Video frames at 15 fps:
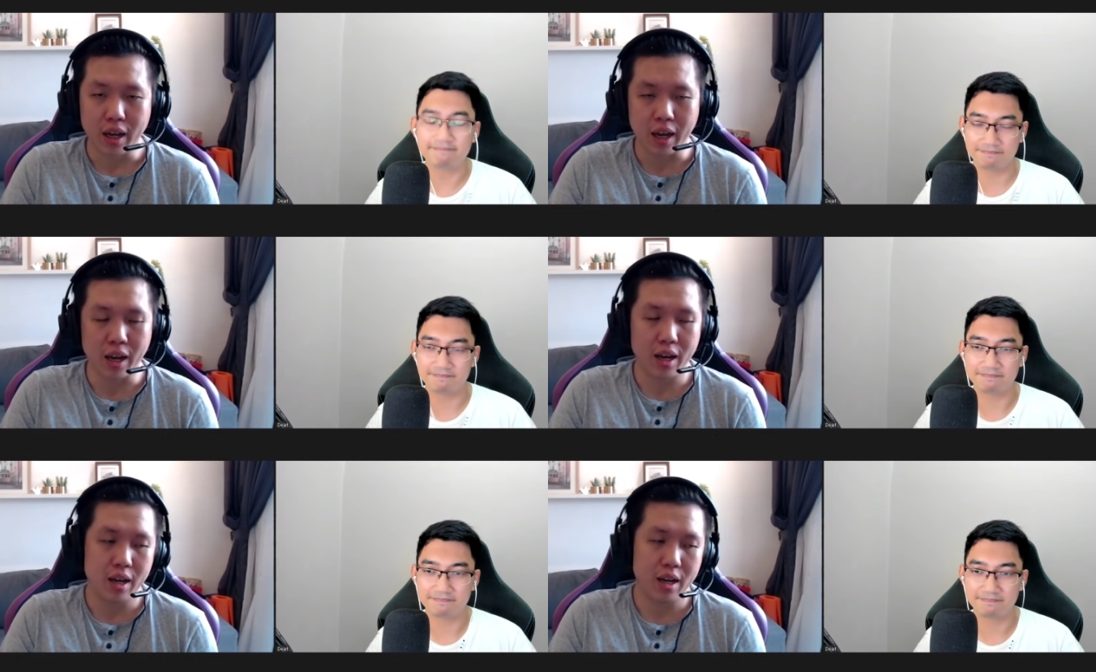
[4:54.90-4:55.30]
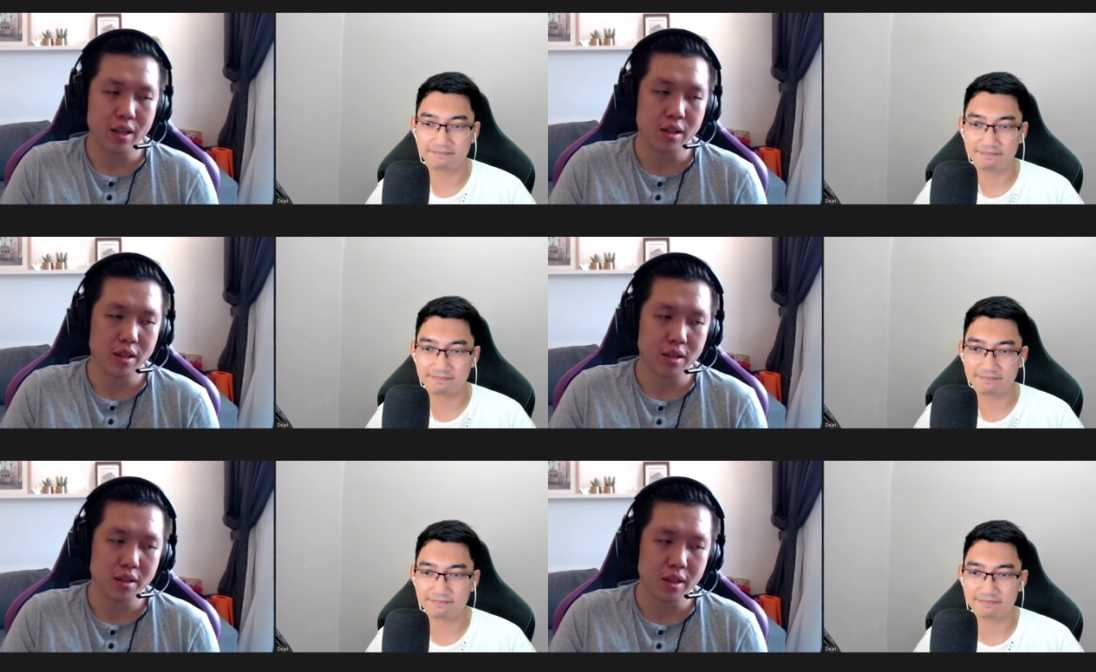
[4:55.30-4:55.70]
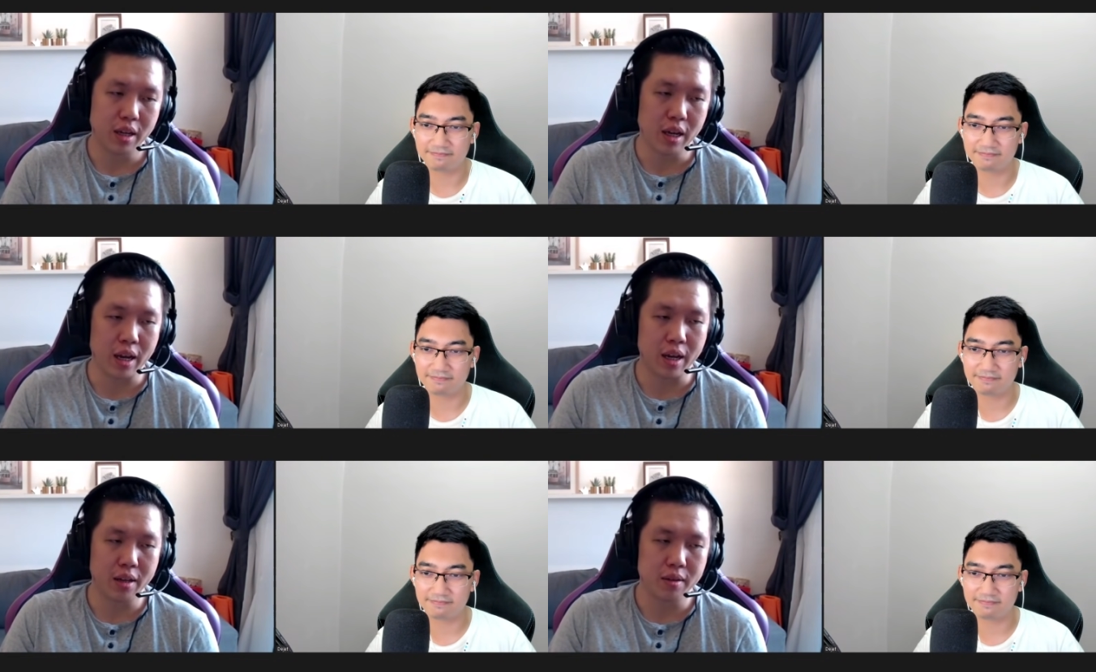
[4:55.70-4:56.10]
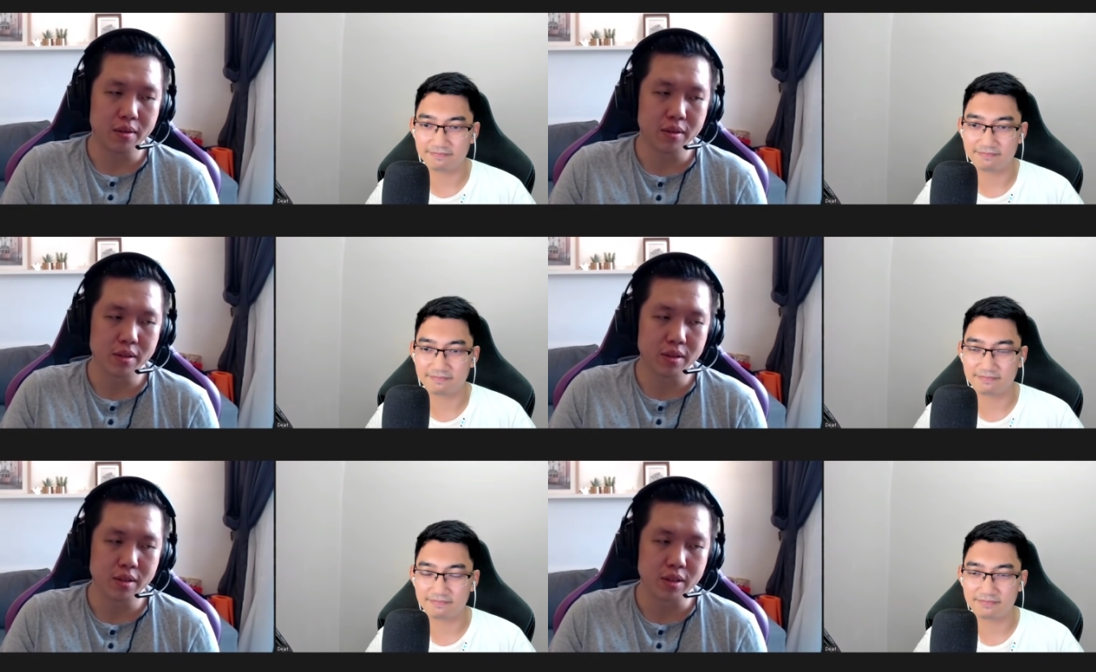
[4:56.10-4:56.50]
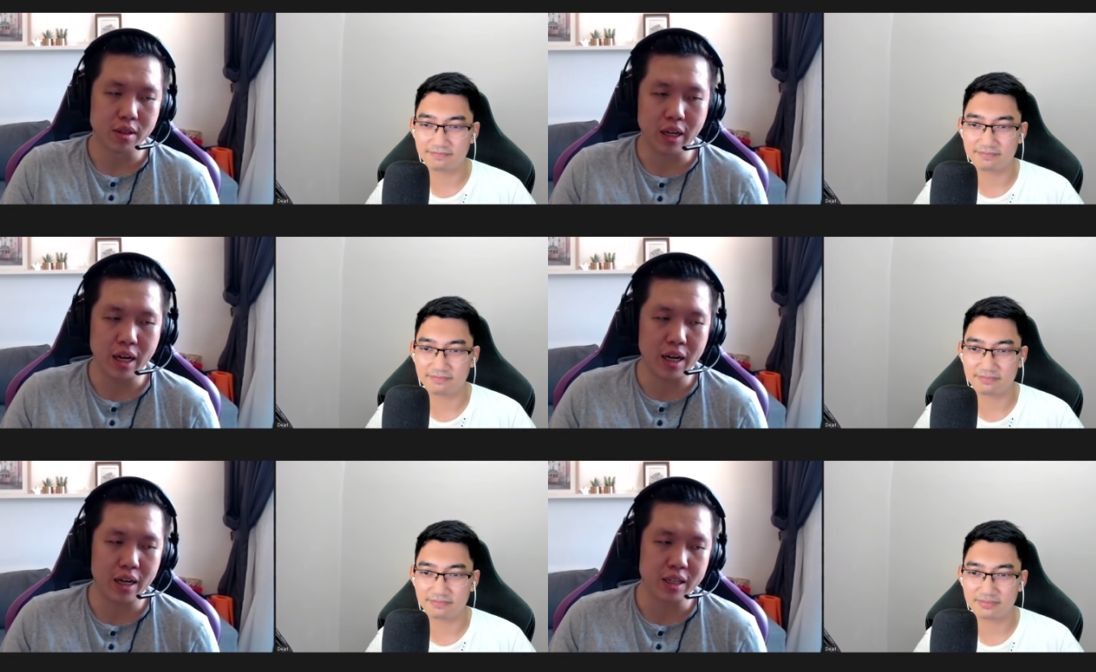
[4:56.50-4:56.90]
Speaker 1: And and
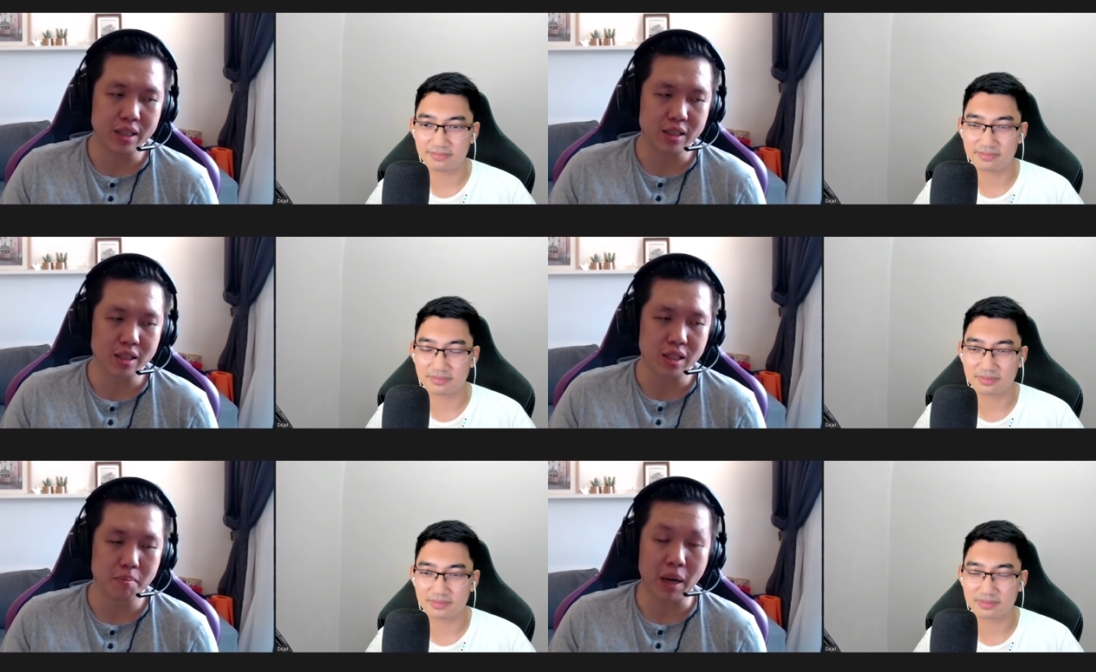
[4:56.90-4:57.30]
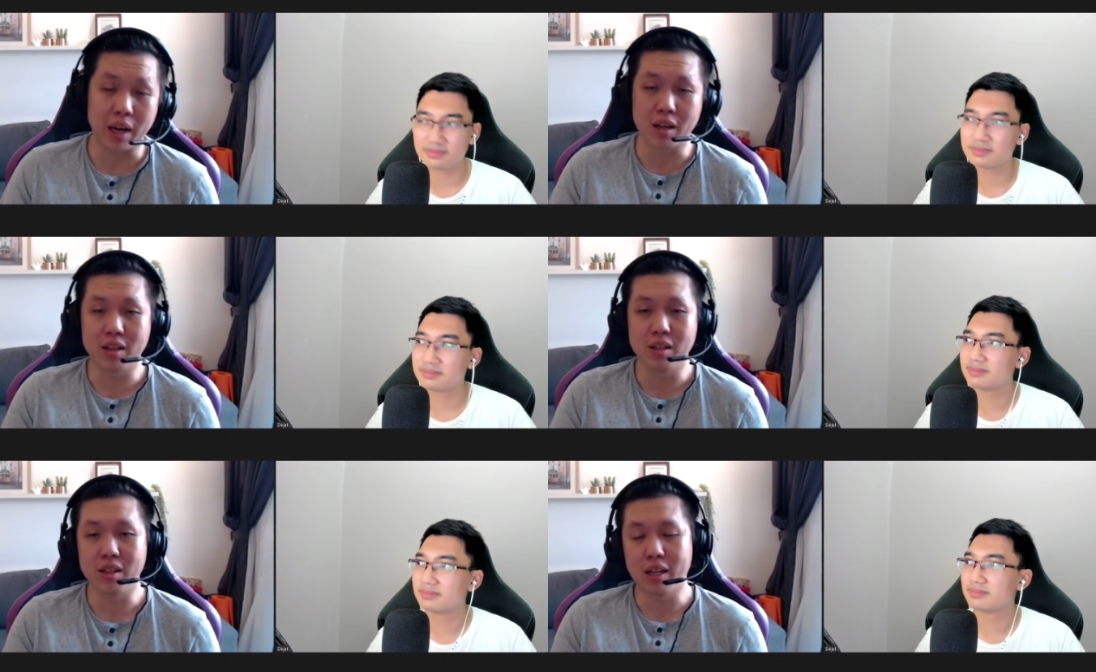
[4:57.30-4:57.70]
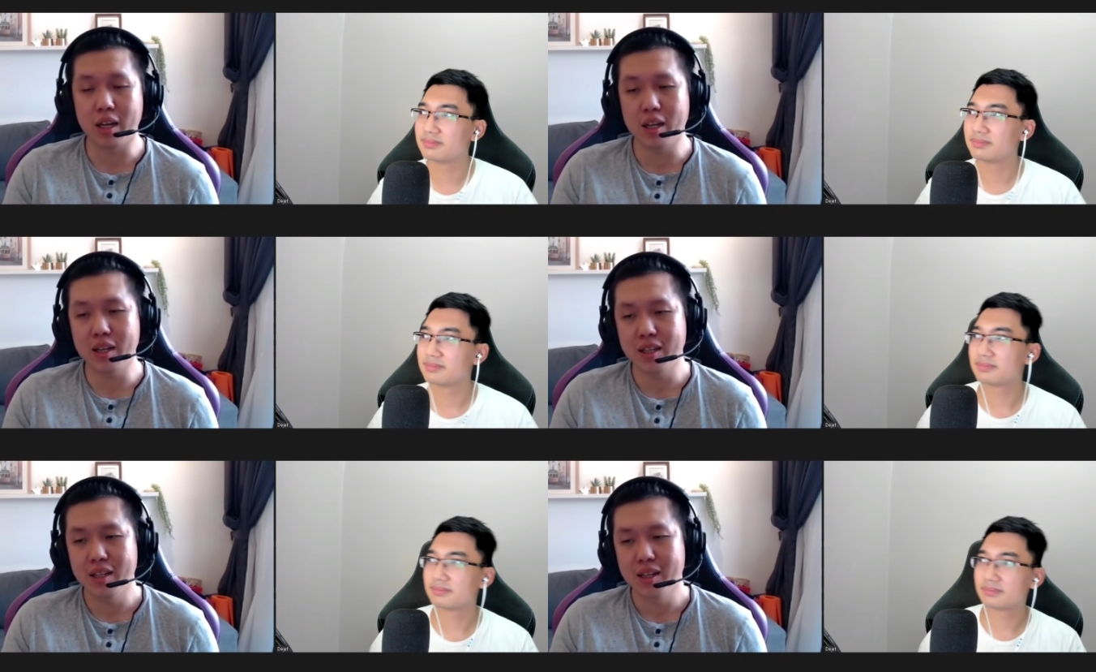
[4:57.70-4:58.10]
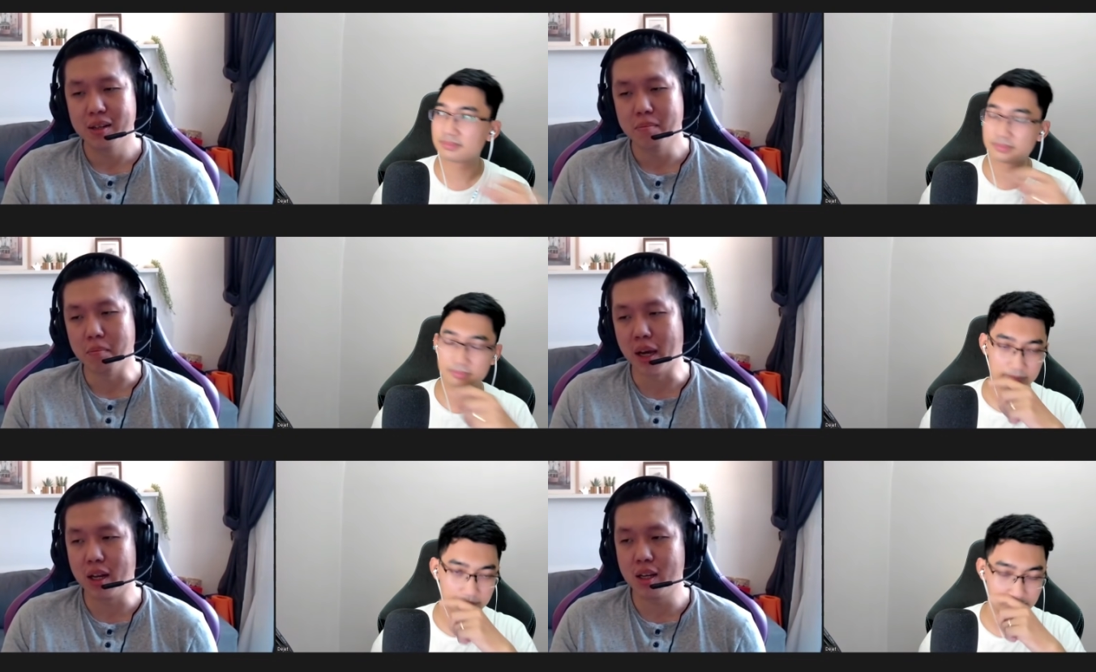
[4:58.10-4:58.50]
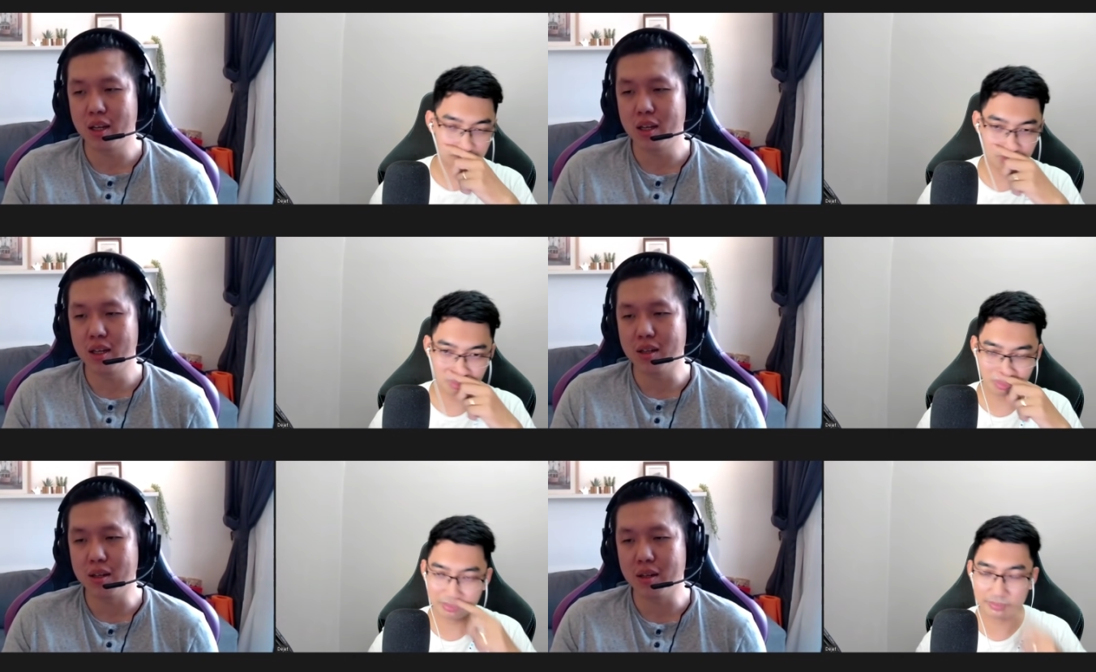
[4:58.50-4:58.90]
yeah, it's back in the day
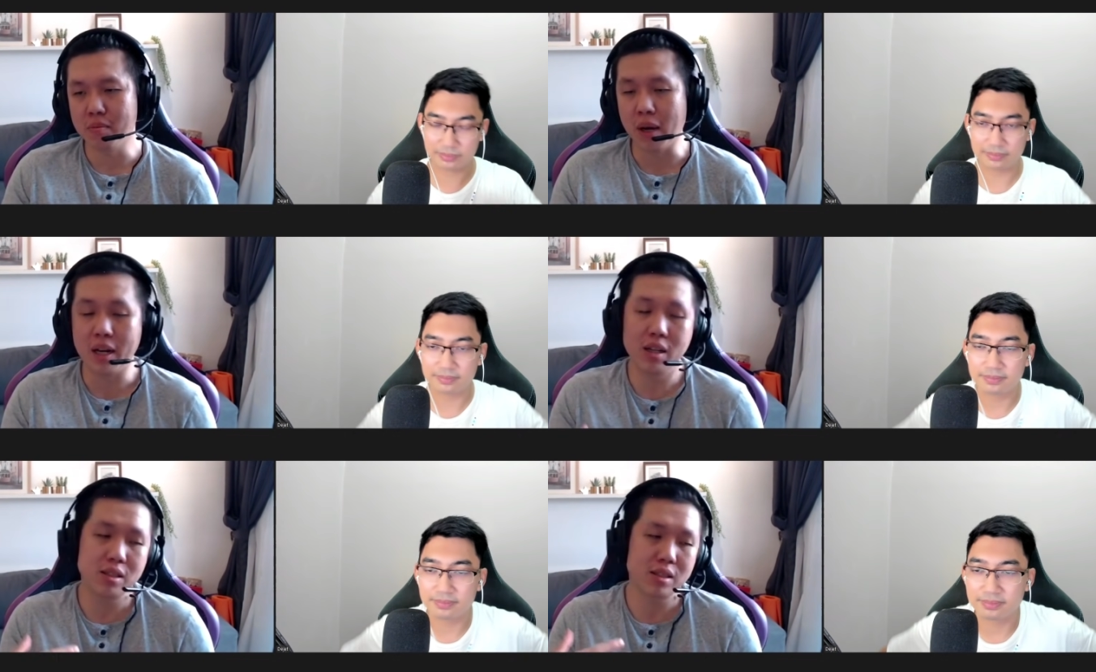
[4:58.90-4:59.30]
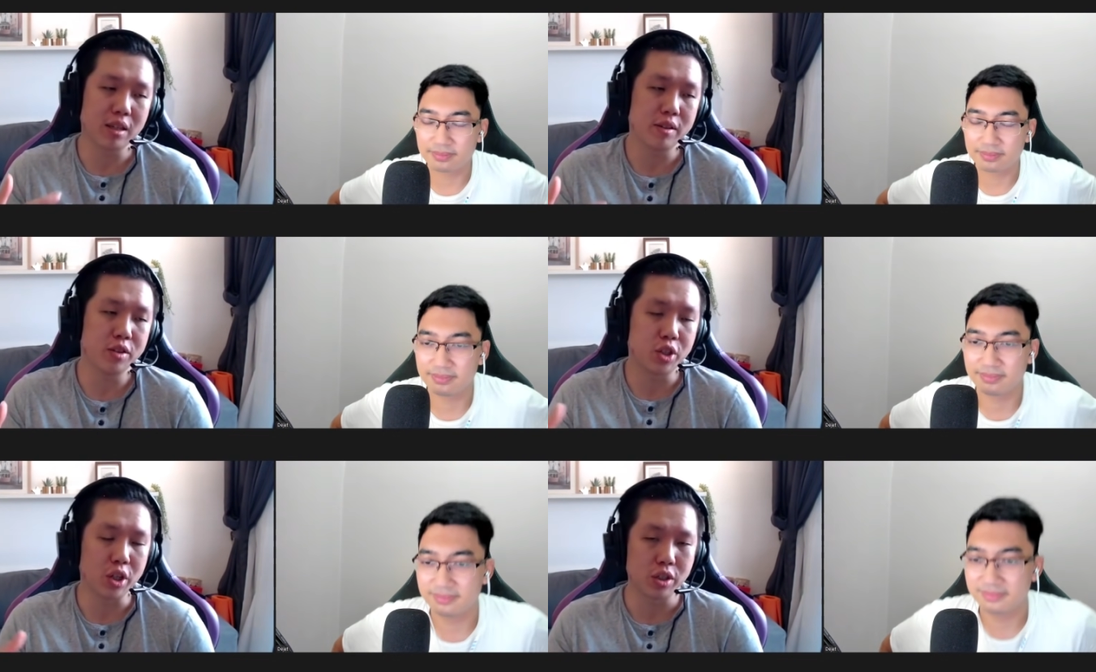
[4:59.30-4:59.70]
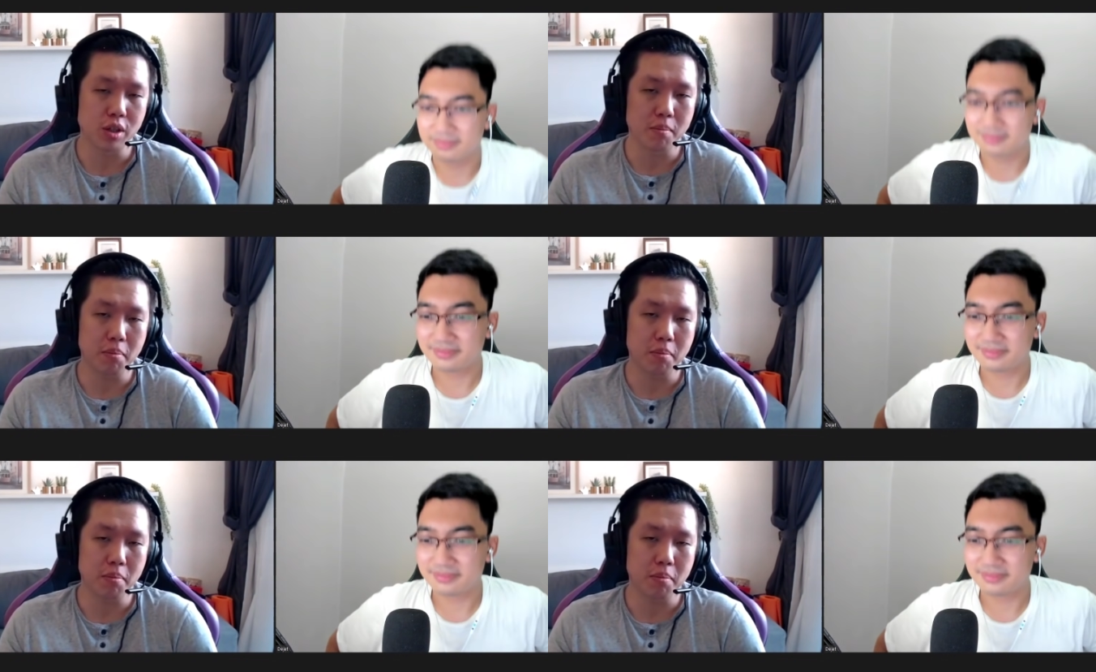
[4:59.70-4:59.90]
many many Southeast Asia